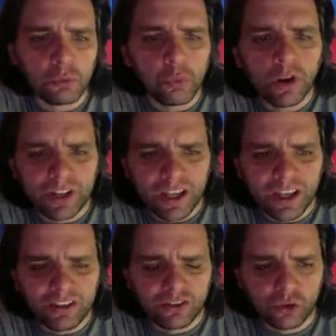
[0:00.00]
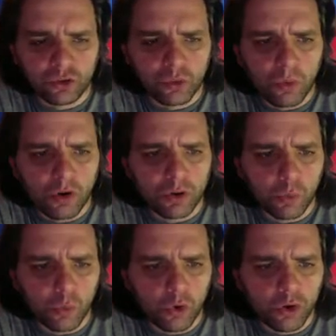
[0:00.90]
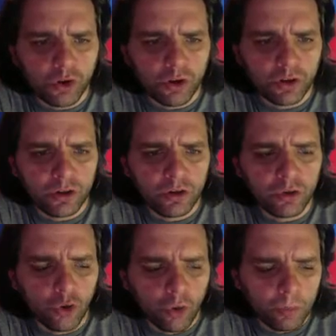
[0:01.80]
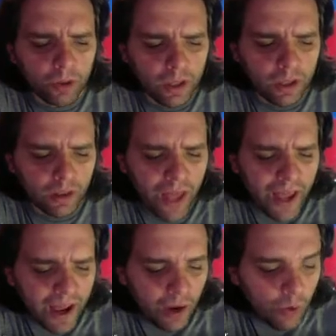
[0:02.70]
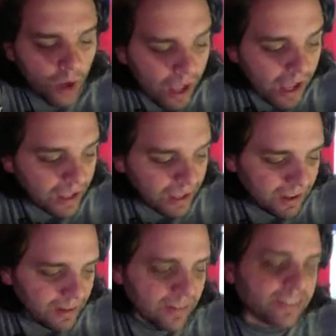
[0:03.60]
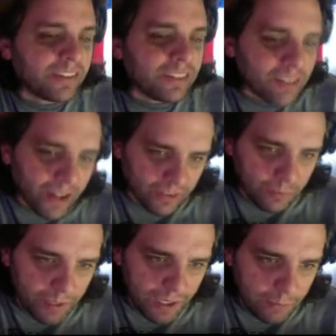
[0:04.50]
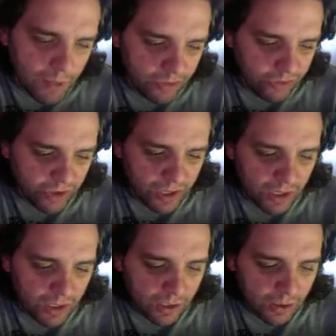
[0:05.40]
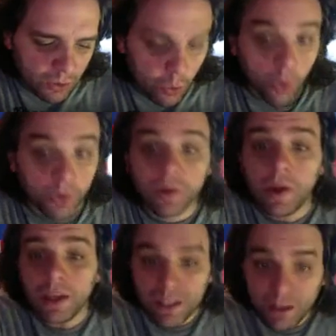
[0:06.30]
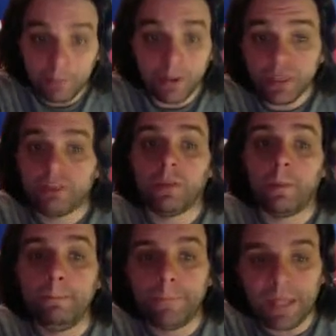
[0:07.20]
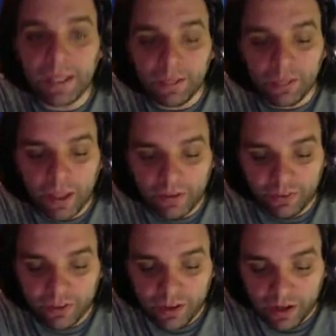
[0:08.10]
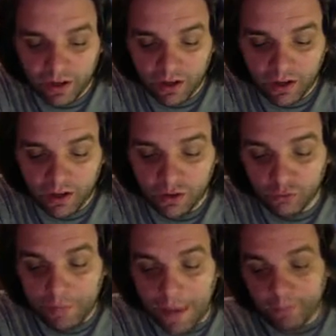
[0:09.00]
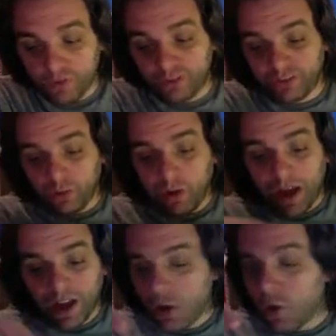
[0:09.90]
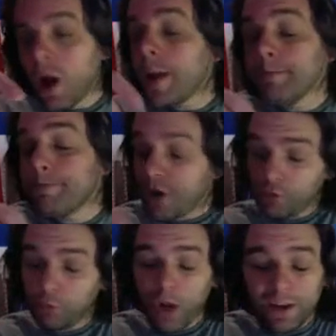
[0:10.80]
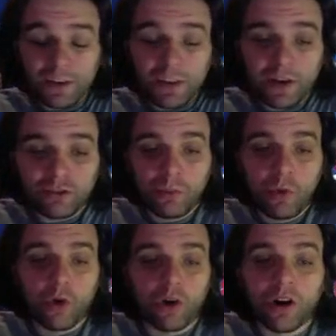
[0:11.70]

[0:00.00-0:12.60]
what a search warrant would normally allow is not to be admitted in court. Yep, that's a big legacy of Mapp versus Ohio, but wait, there's more.